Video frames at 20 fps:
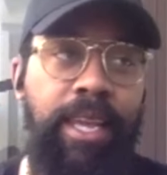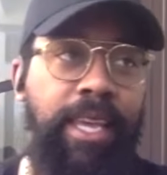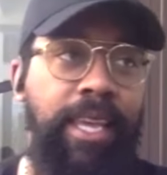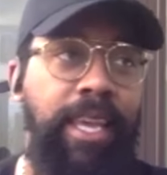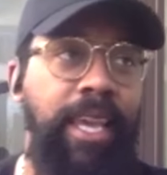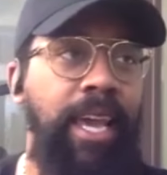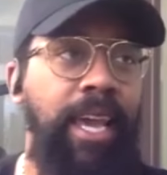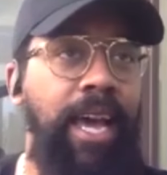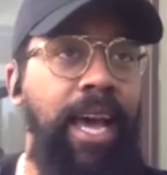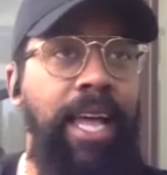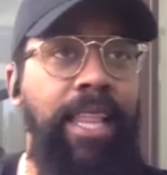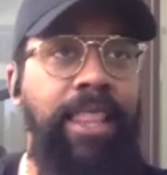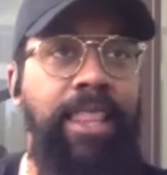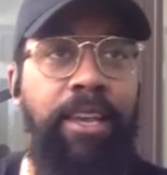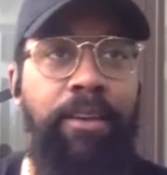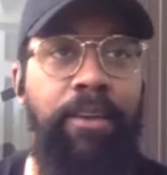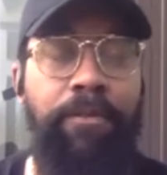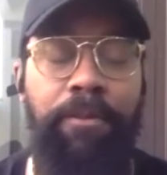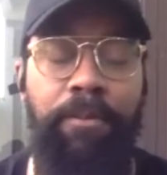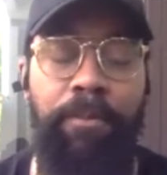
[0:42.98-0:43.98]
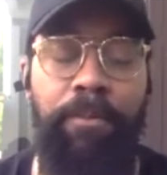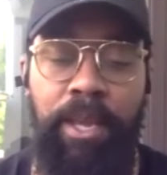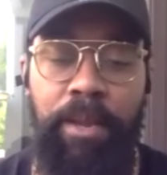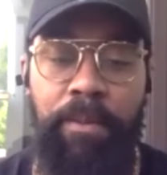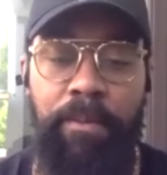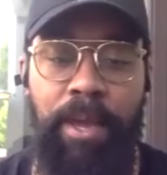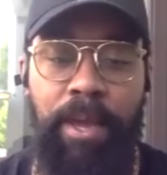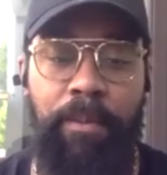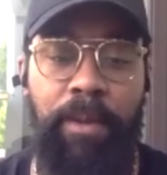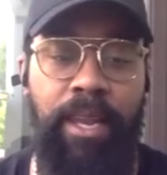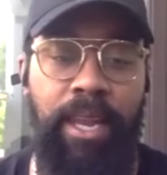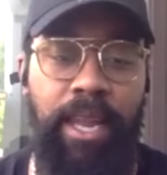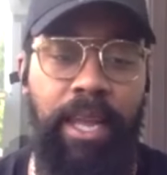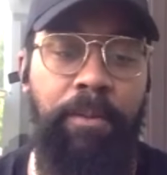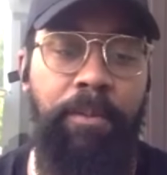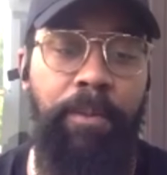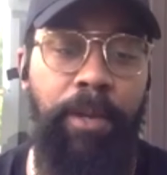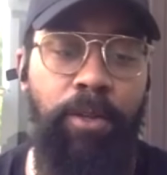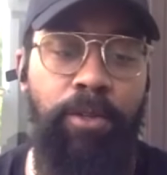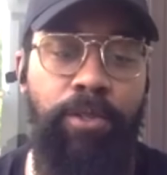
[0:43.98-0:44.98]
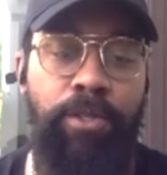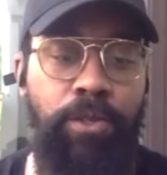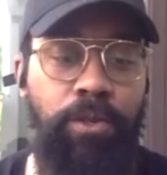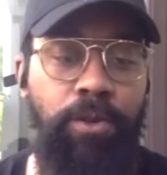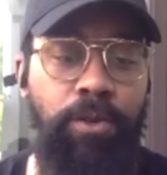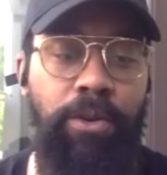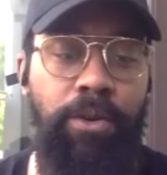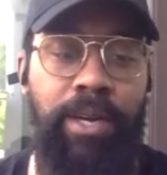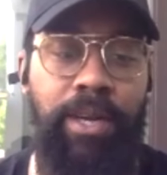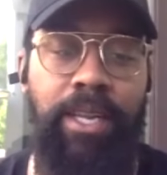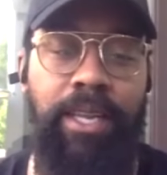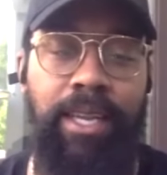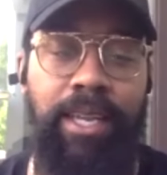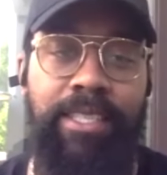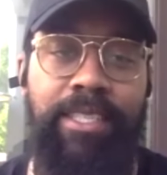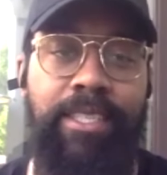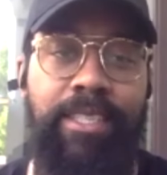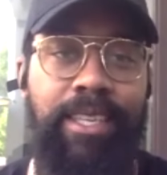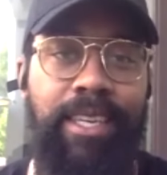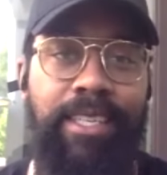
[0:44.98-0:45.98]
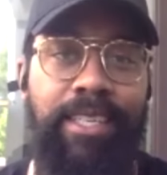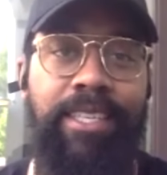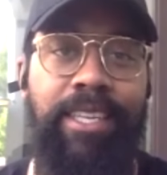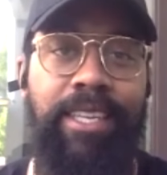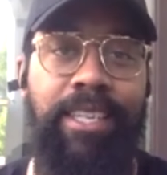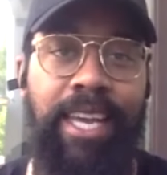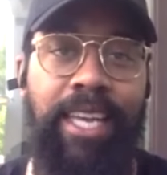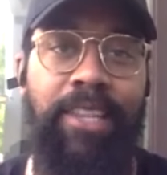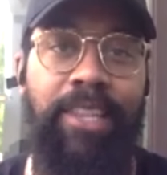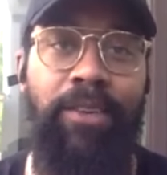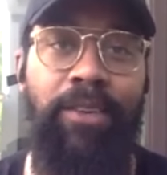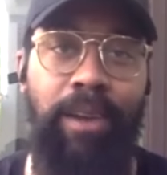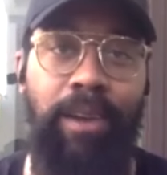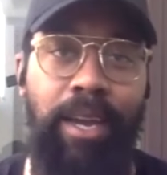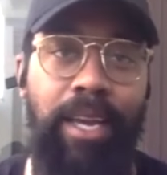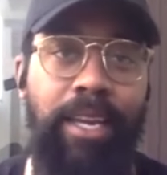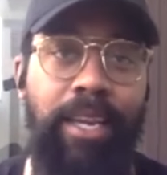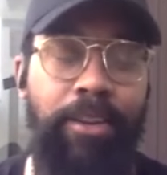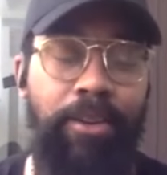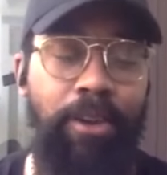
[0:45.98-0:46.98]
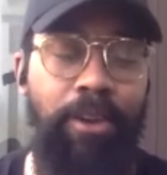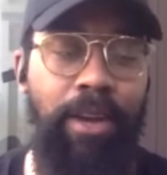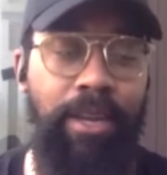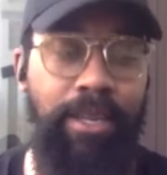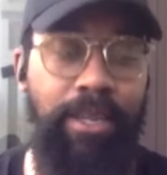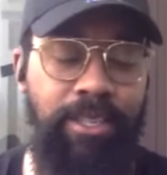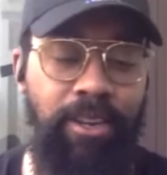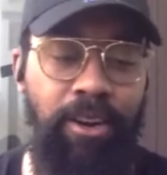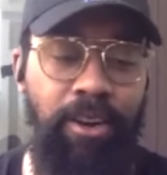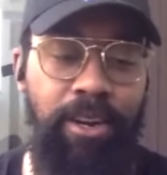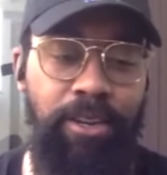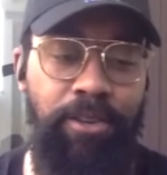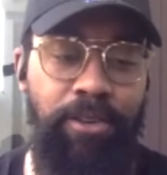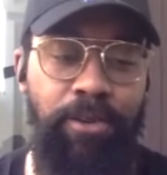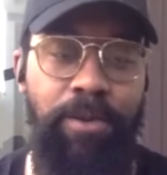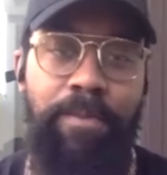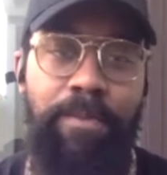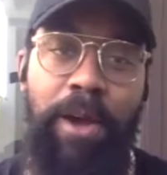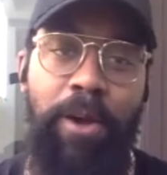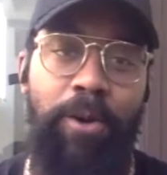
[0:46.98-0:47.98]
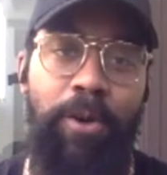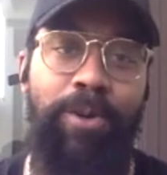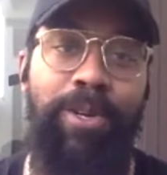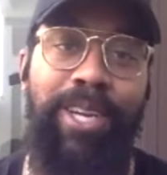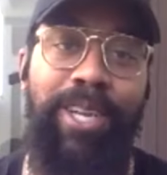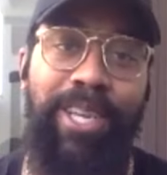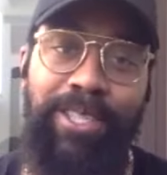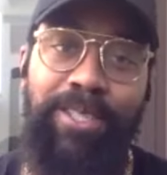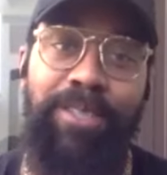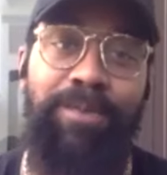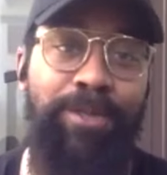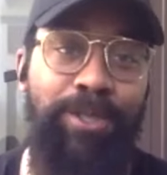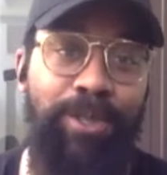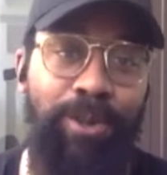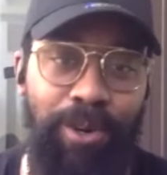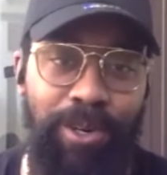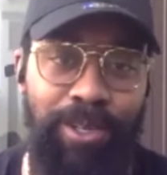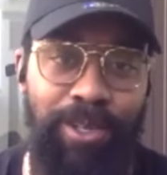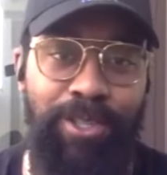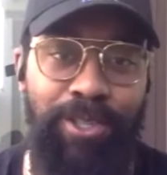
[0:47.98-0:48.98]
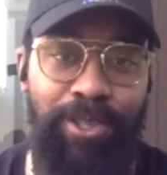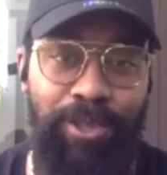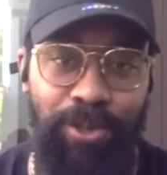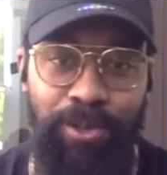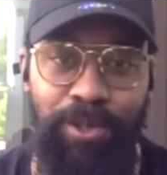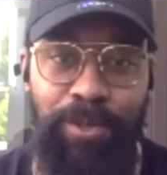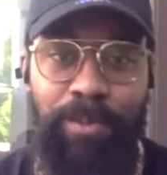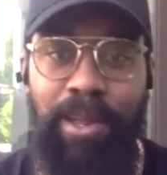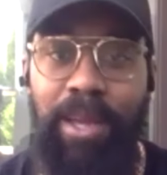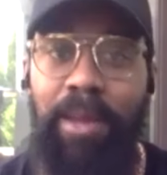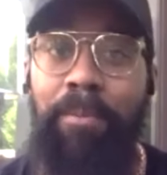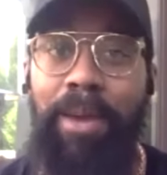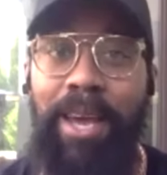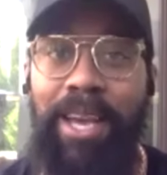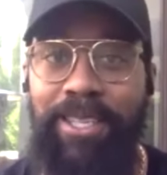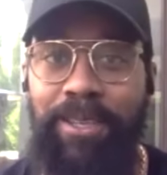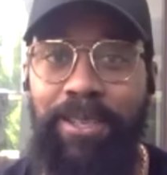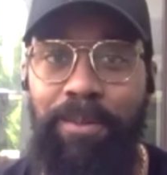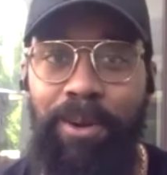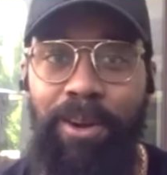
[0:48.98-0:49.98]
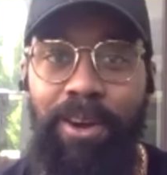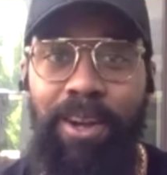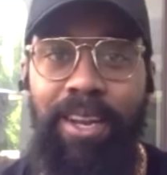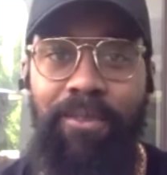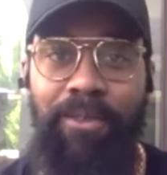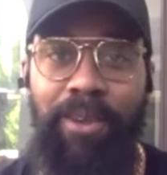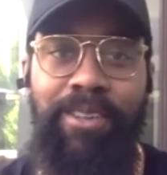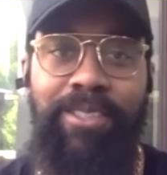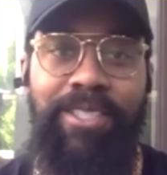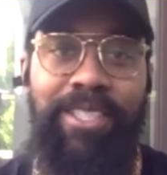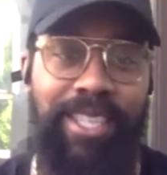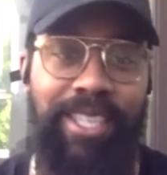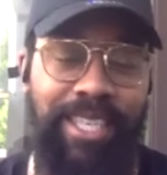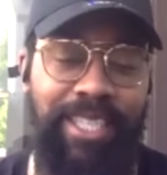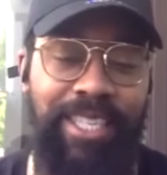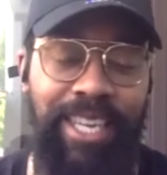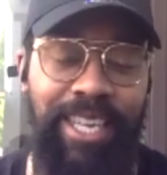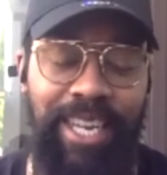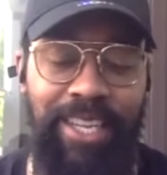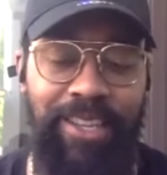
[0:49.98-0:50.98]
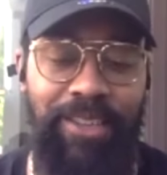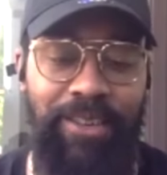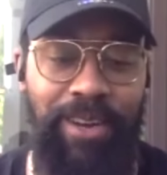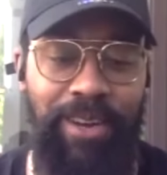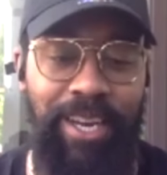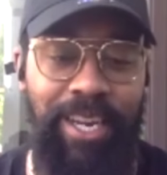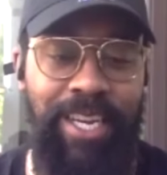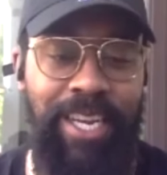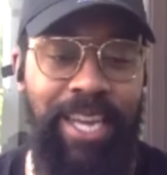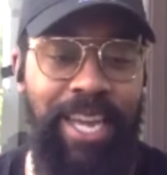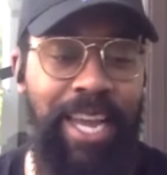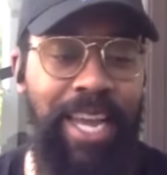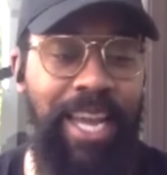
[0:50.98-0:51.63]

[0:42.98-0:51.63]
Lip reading: Yeah, I think for me, maybe in like middle school, around like 6th and 8th grade, you know, I started doing my own custom Jordan shoes, playing basketball in around 6th and 8th grade.